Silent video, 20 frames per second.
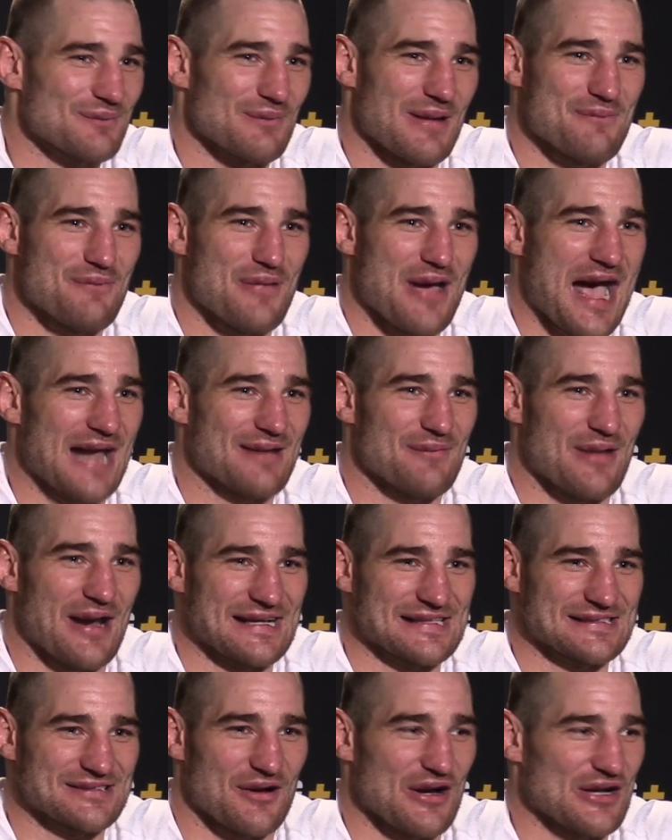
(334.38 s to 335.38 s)
my pad man,
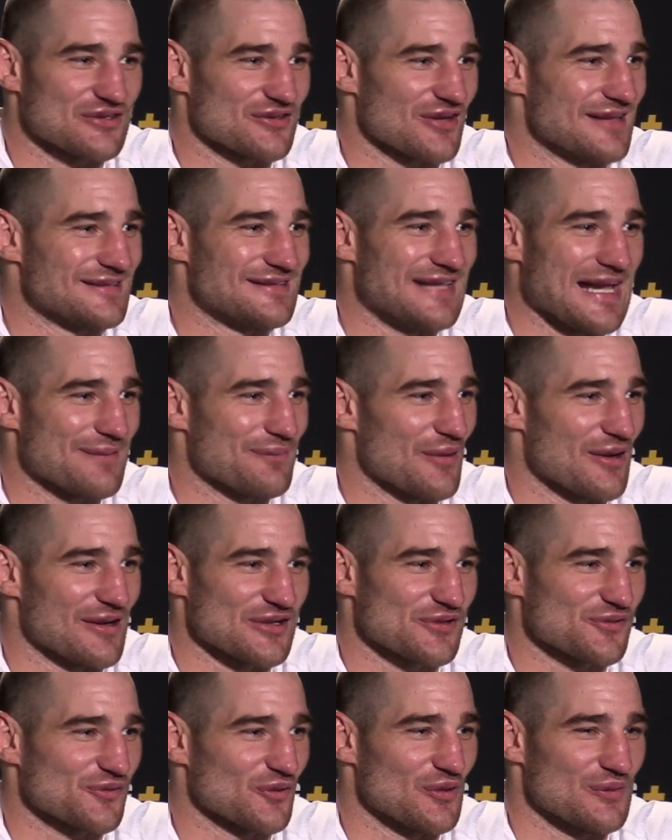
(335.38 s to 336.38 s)
he's always trying to take me on a
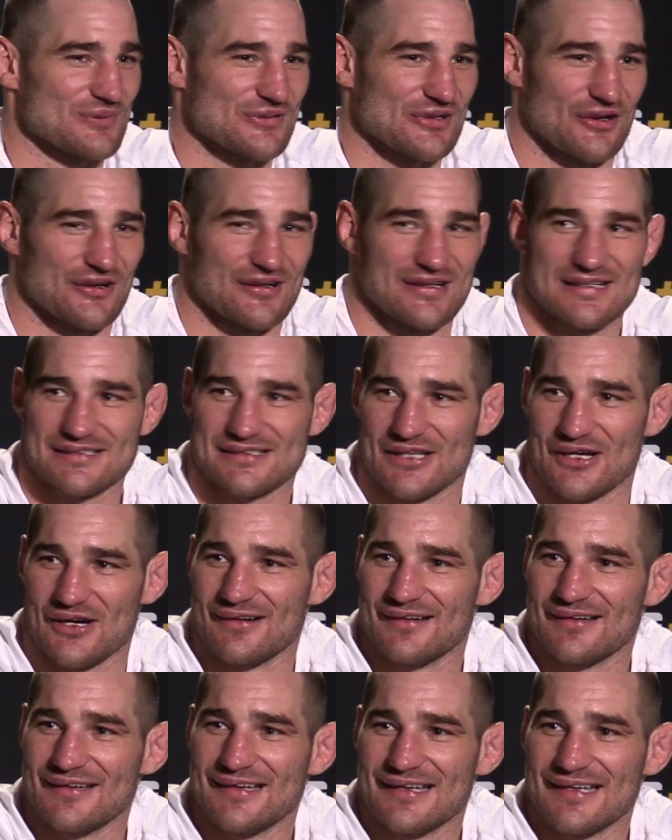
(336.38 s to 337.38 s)
shroom journey.
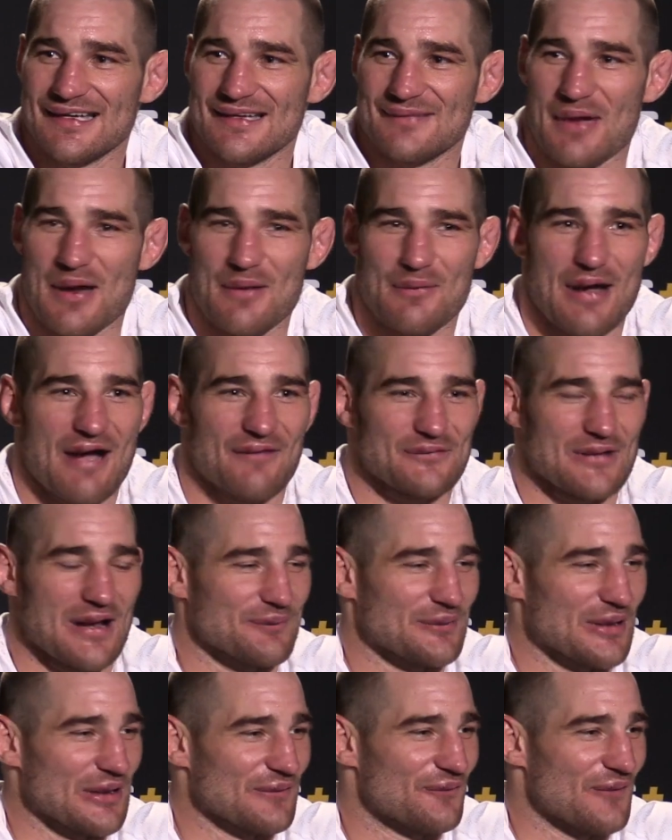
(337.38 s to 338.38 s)
So Maybe after
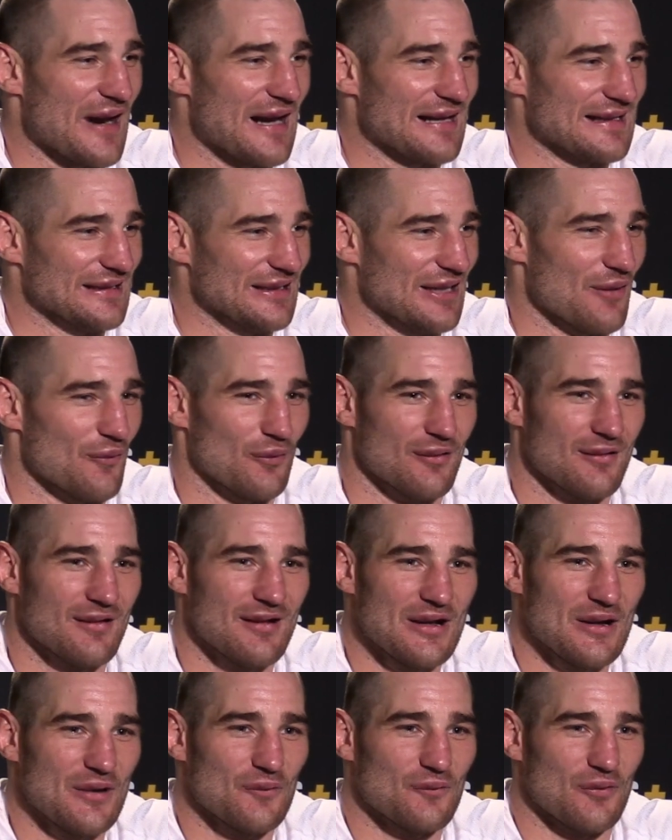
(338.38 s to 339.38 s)
I'm done fighting you, know, we'll,
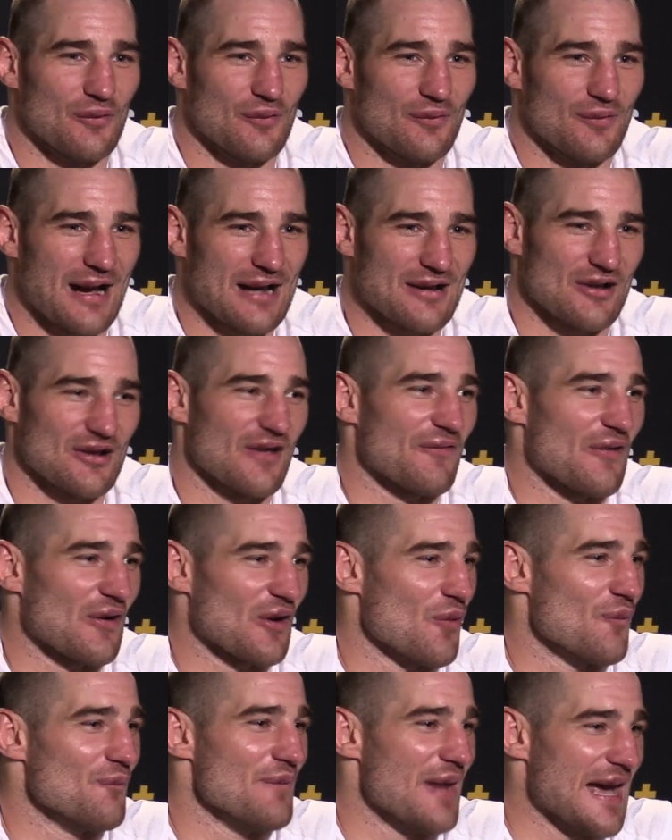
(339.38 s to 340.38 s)
well, I don't know if I'll
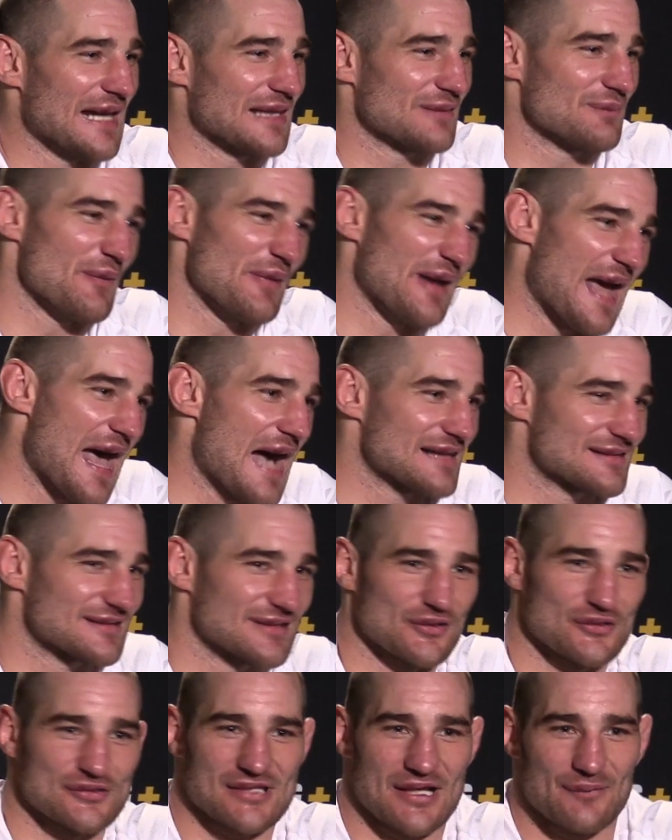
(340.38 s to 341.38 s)
go meth, maybe
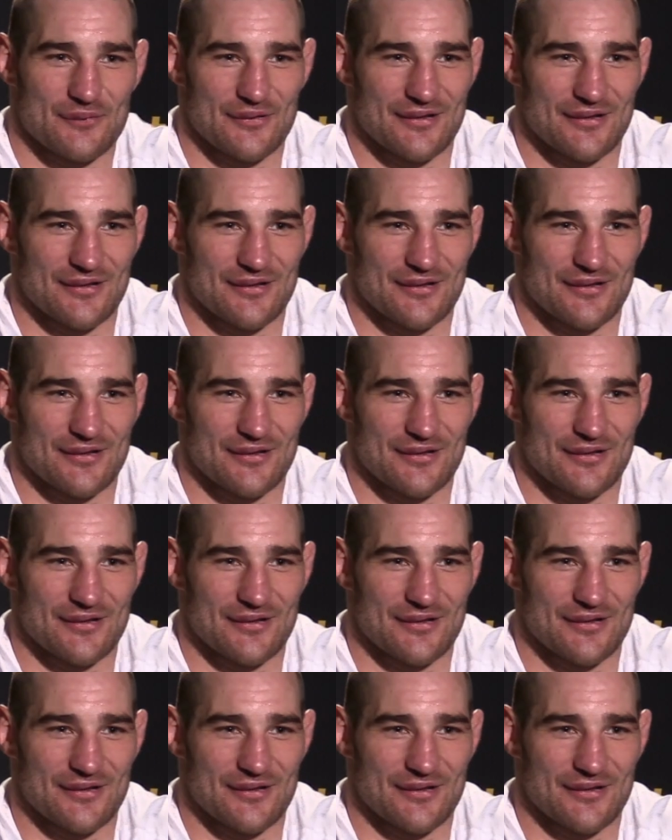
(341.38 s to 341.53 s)
acid or something.